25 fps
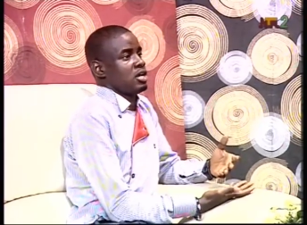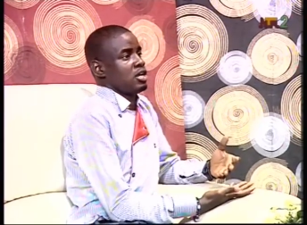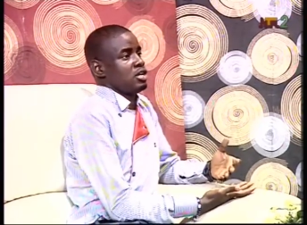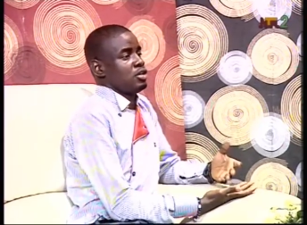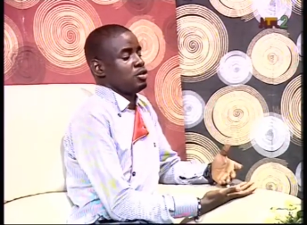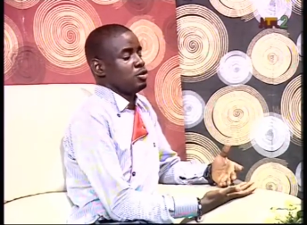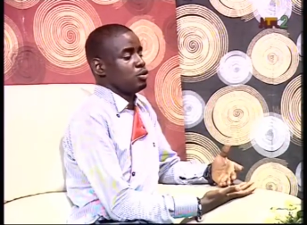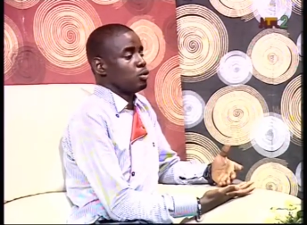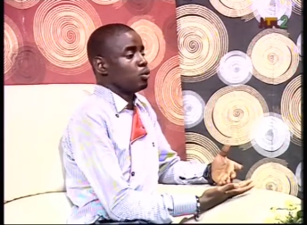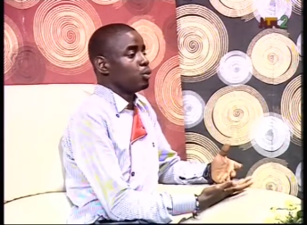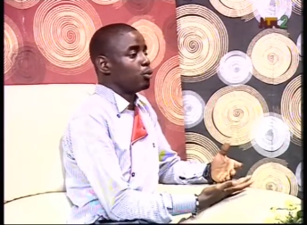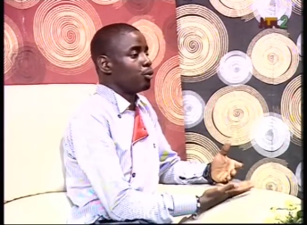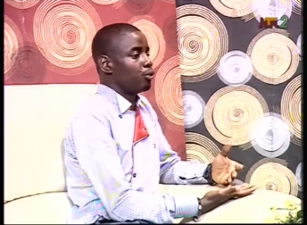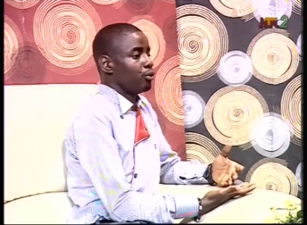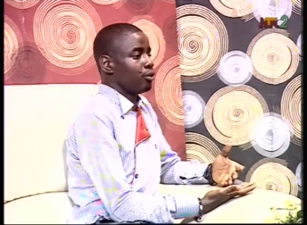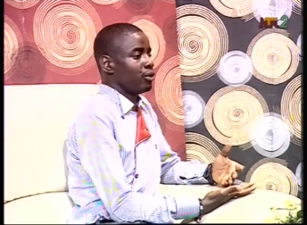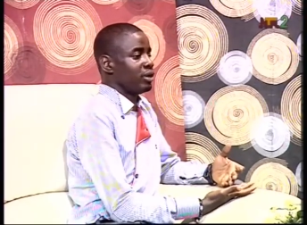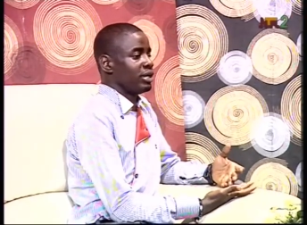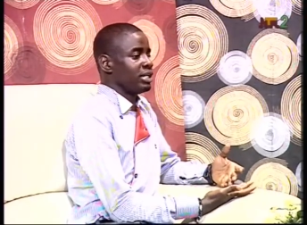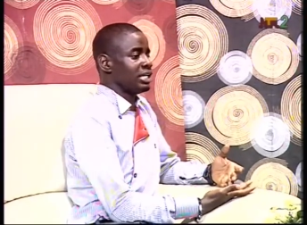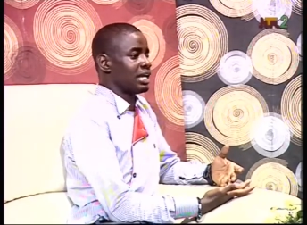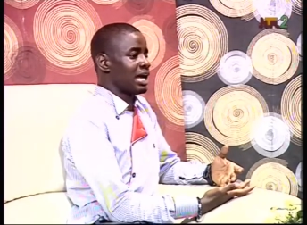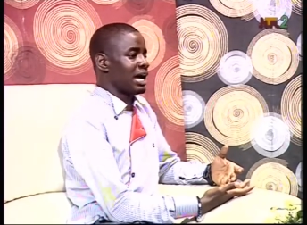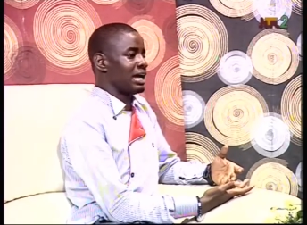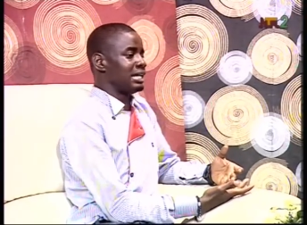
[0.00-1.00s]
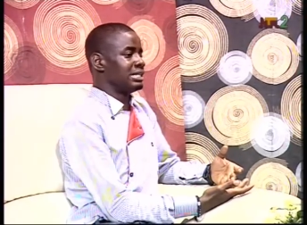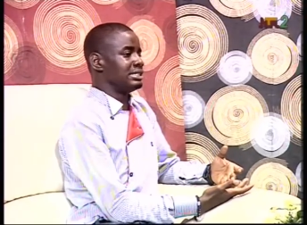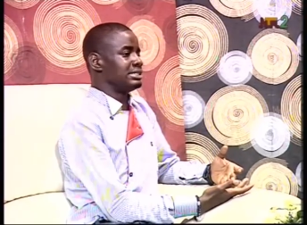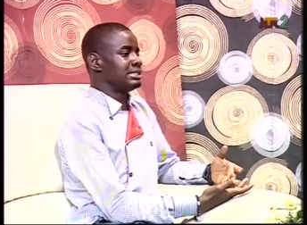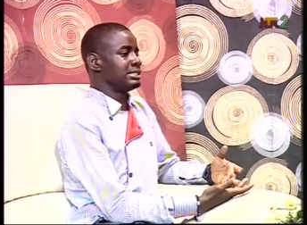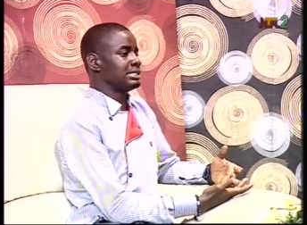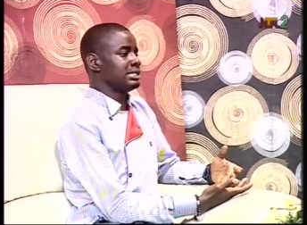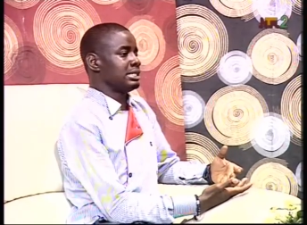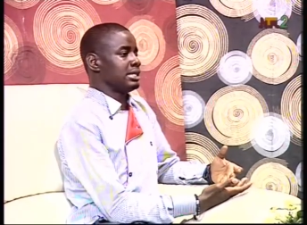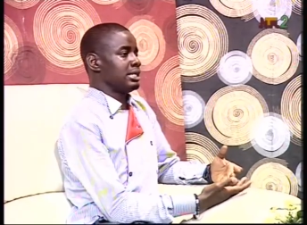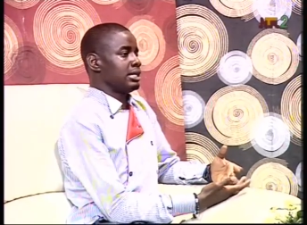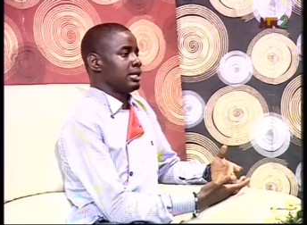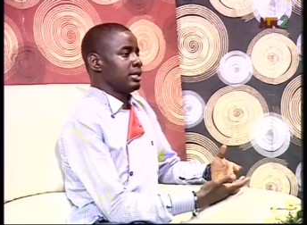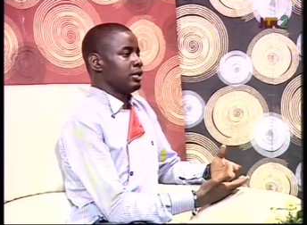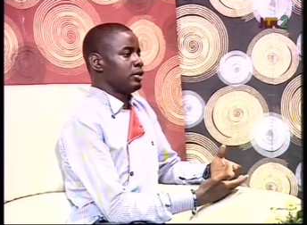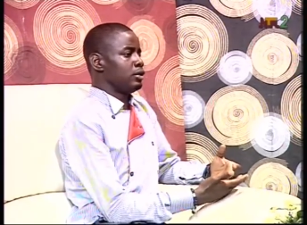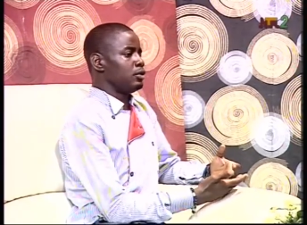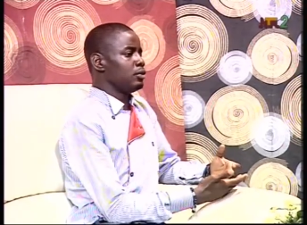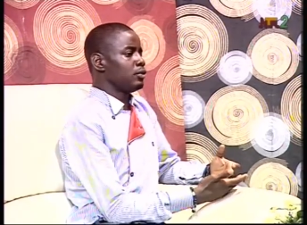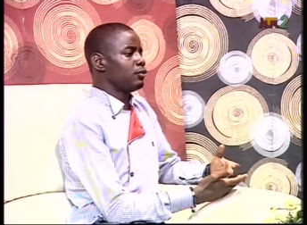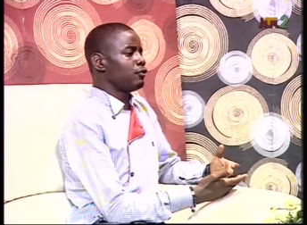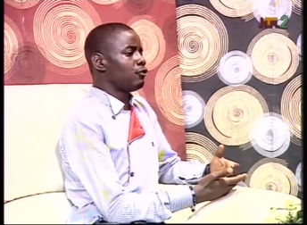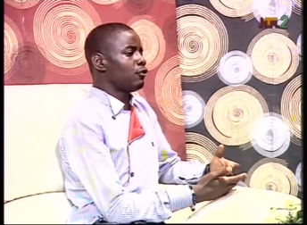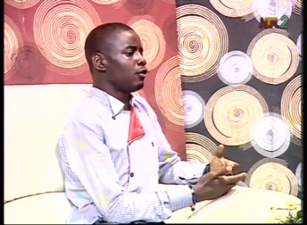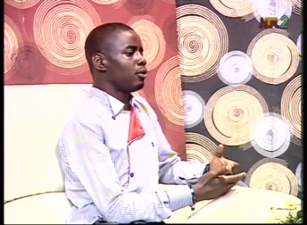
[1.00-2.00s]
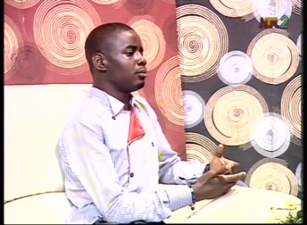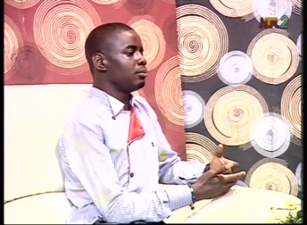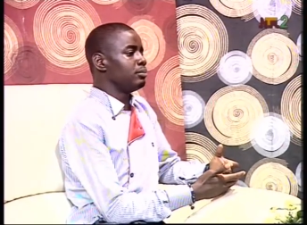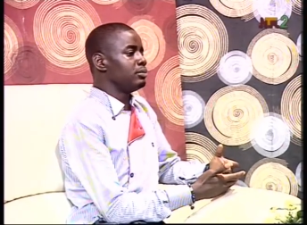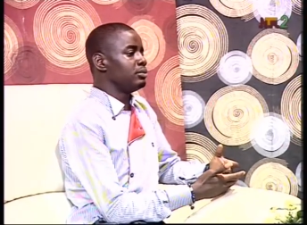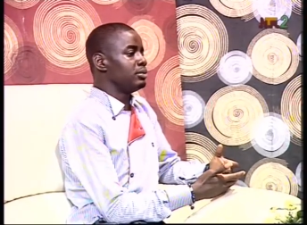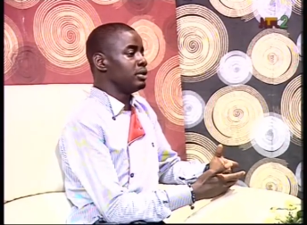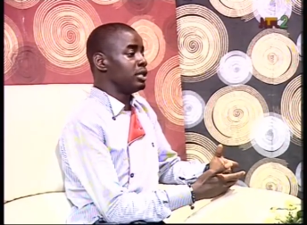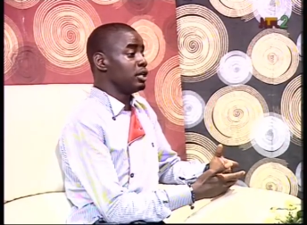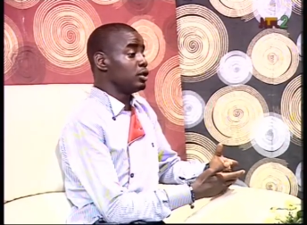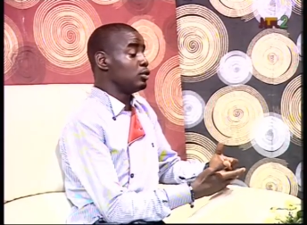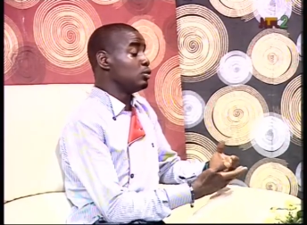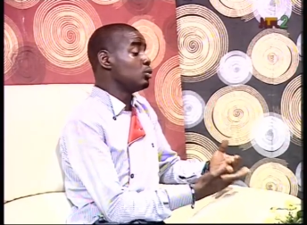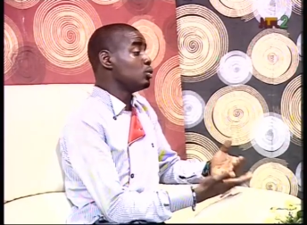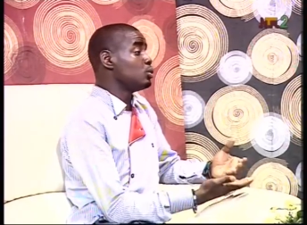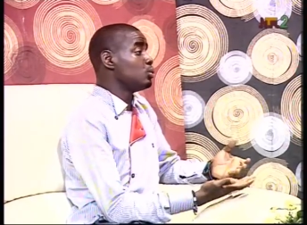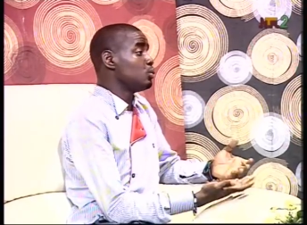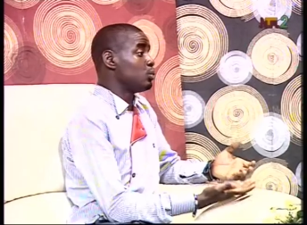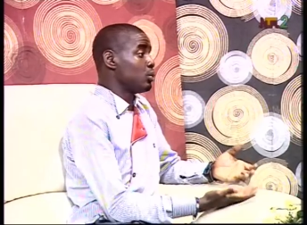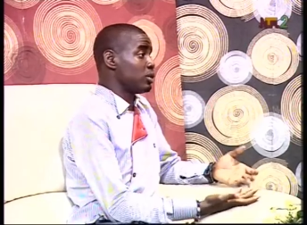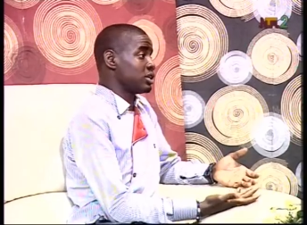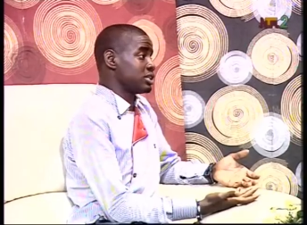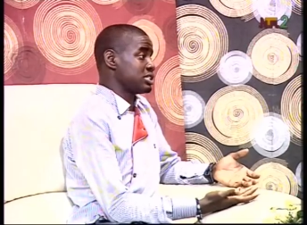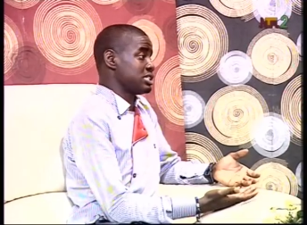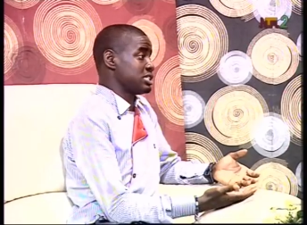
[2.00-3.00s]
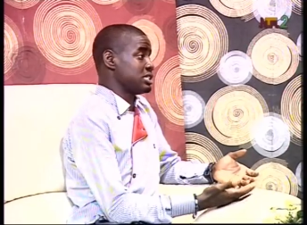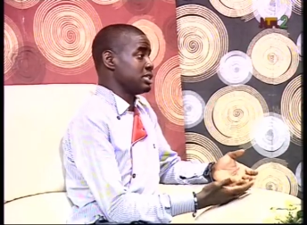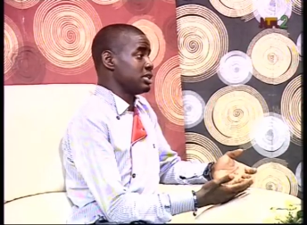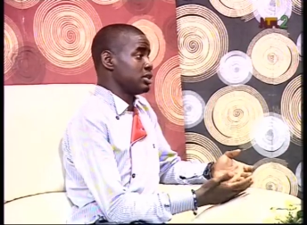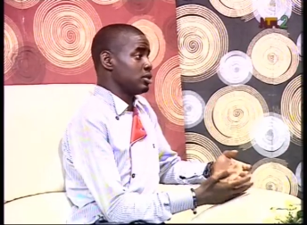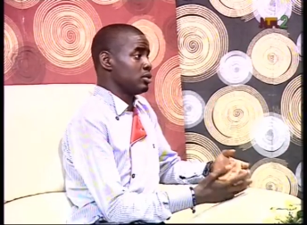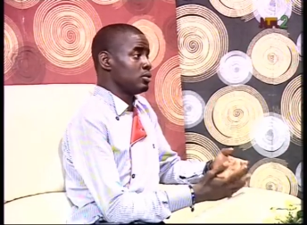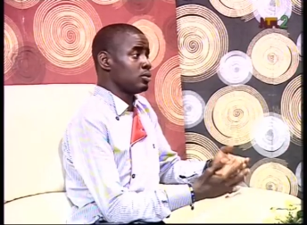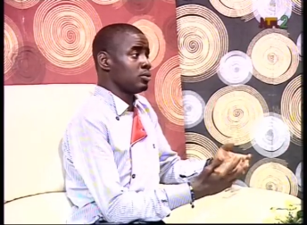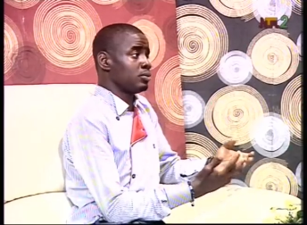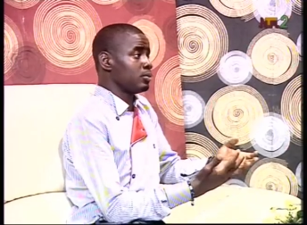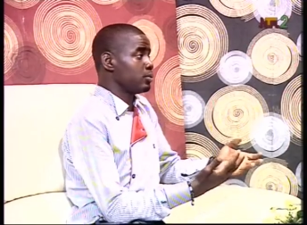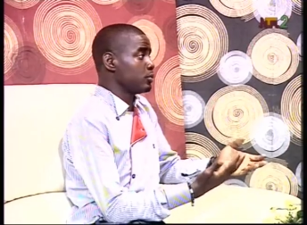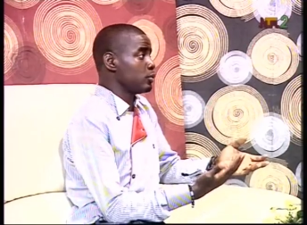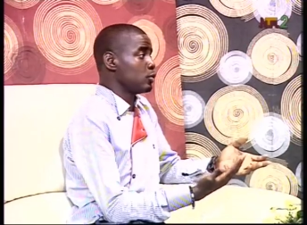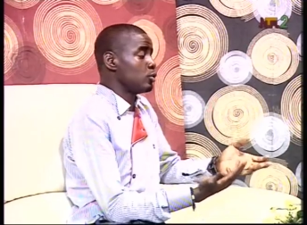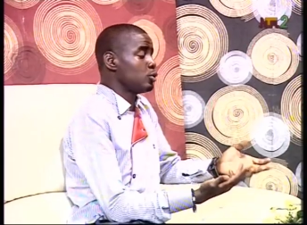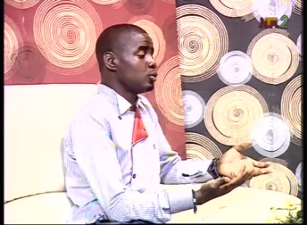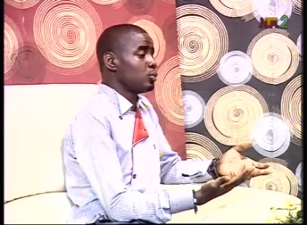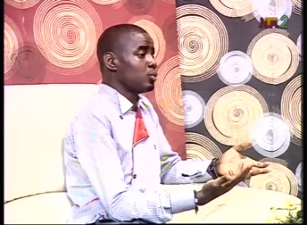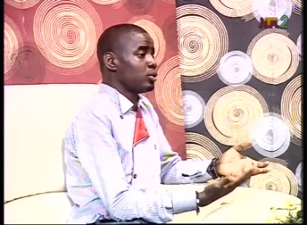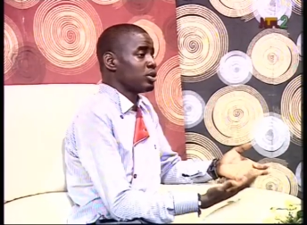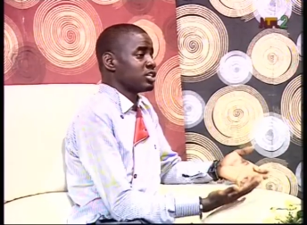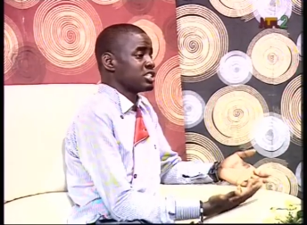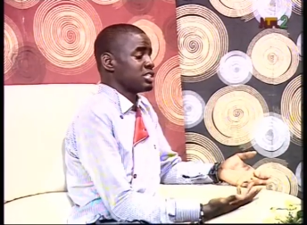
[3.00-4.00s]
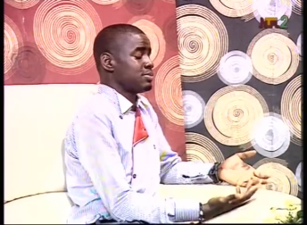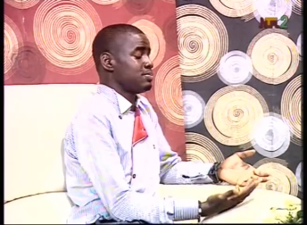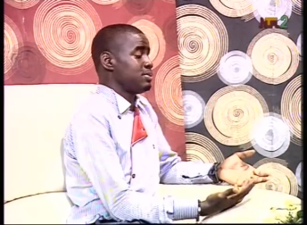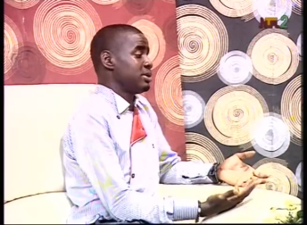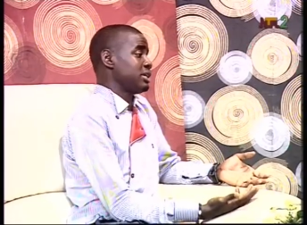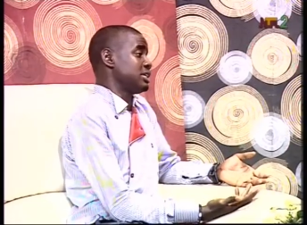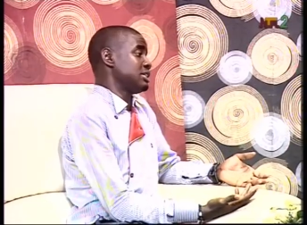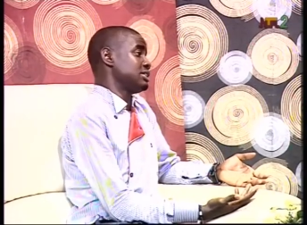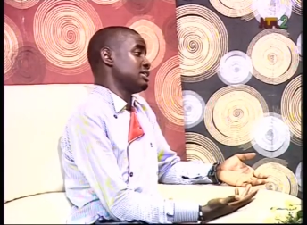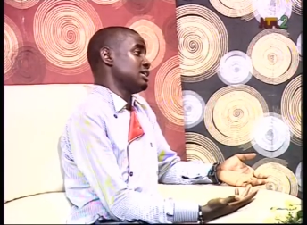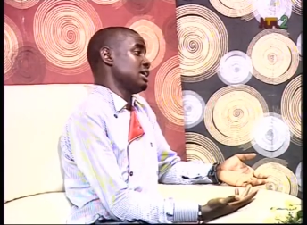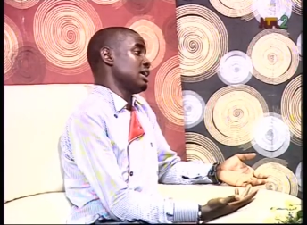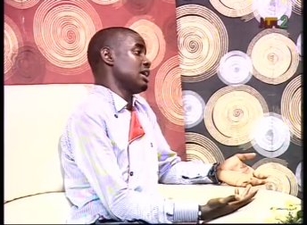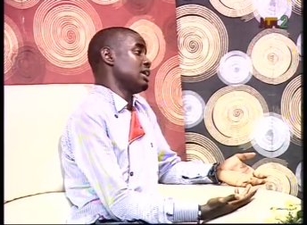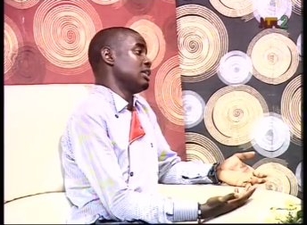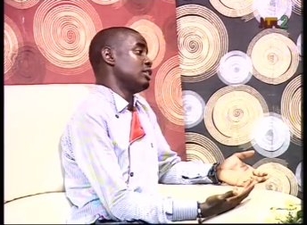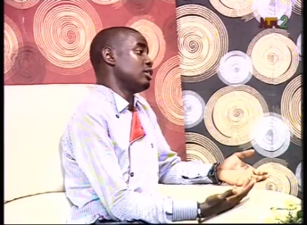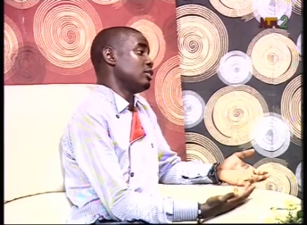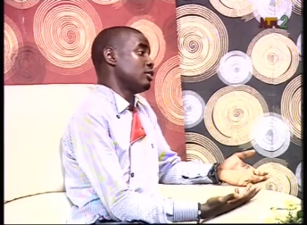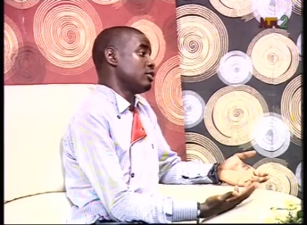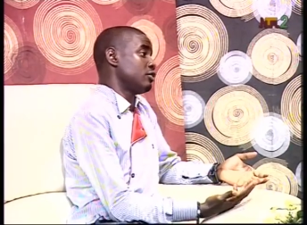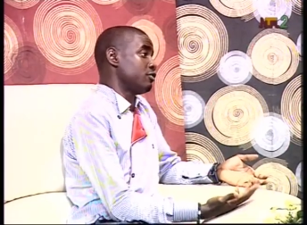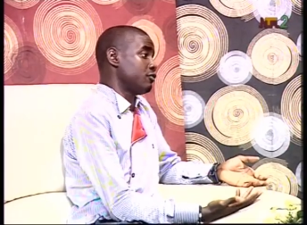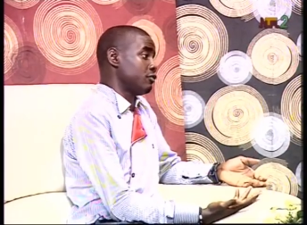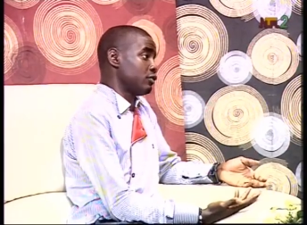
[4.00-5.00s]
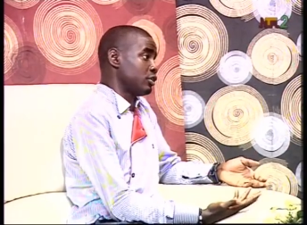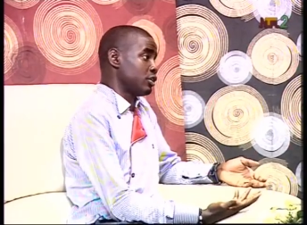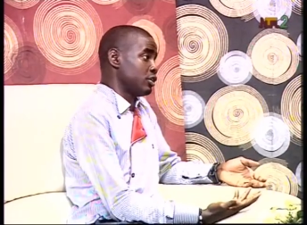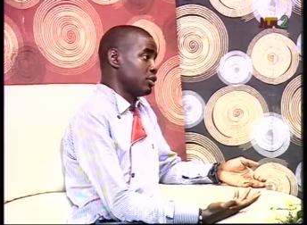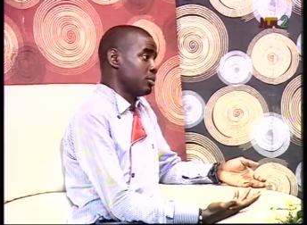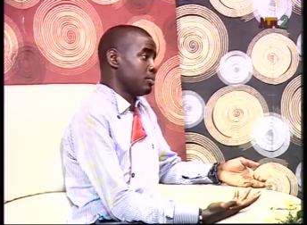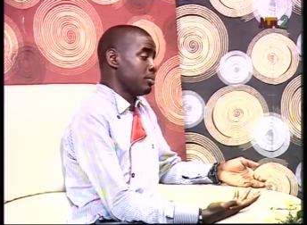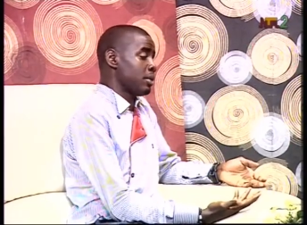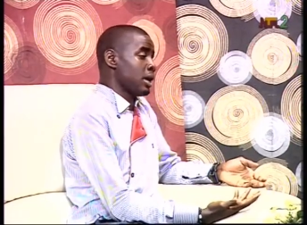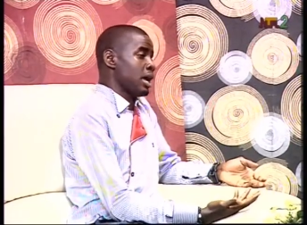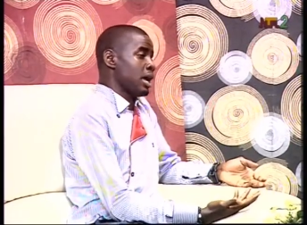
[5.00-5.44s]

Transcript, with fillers: you know, growing and you know from the good works you know good works speak a lot of volume